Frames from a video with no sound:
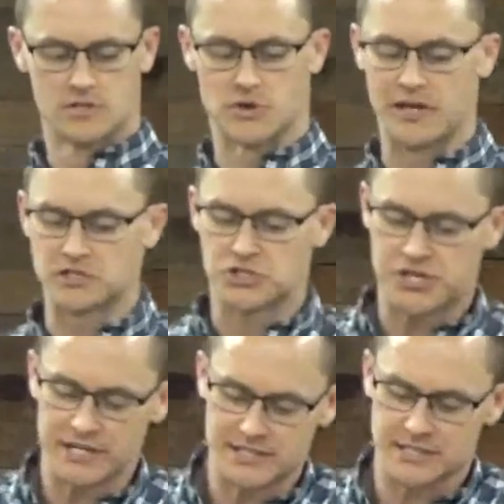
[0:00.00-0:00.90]
So here's
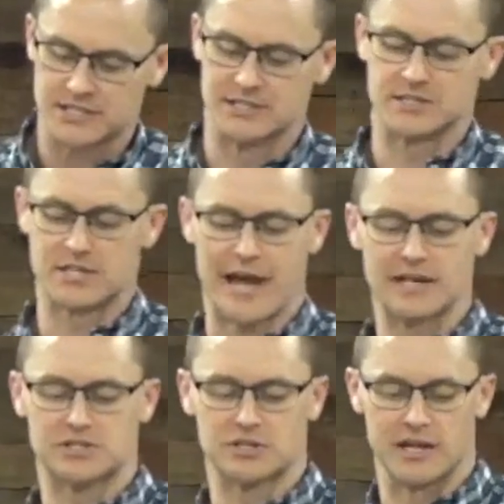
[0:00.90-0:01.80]
Jesus'
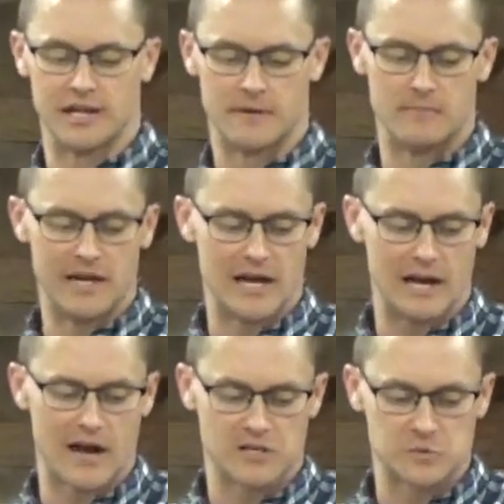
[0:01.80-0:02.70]
answer to him.
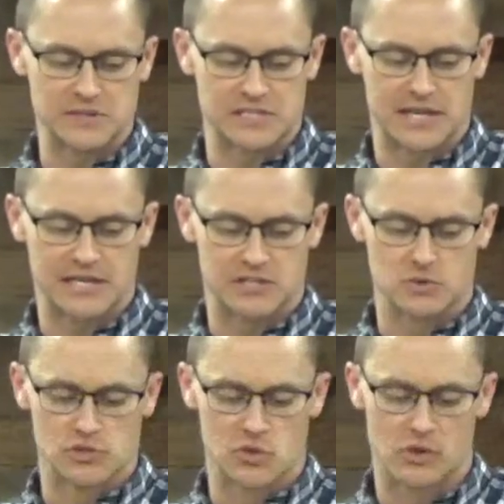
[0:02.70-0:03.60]
Mira la respuesta de
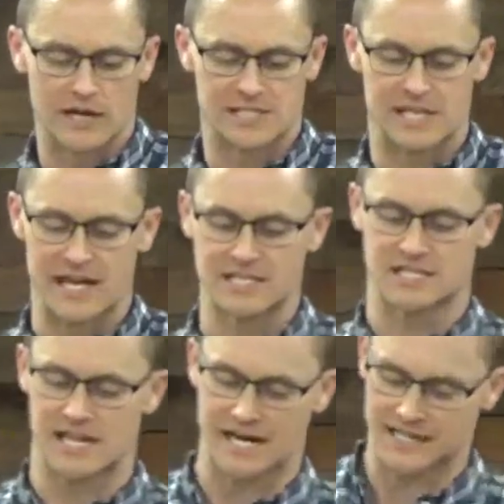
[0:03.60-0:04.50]
Jesús, Lucas
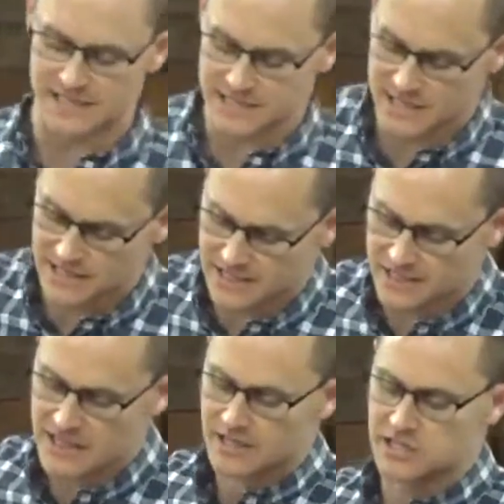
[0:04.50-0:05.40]

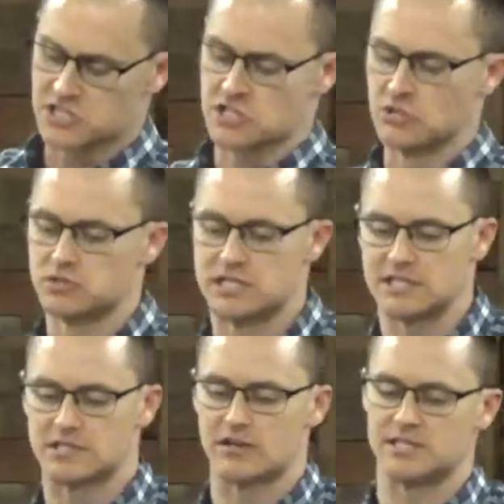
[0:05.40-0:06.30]
10:37. This is Luke
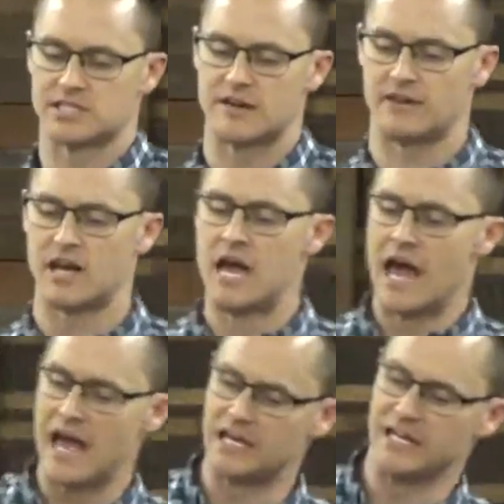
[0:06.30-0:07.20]
10:37.
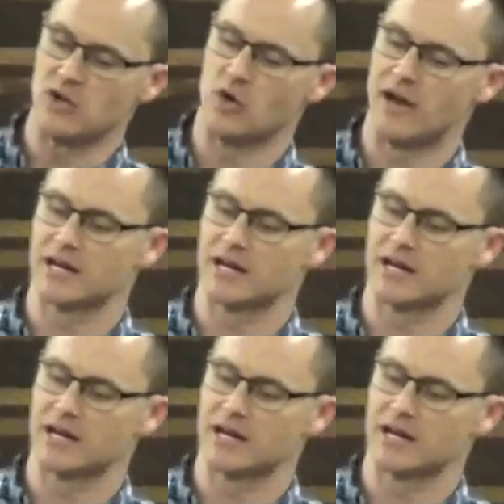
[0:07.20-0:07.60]
Él dijo,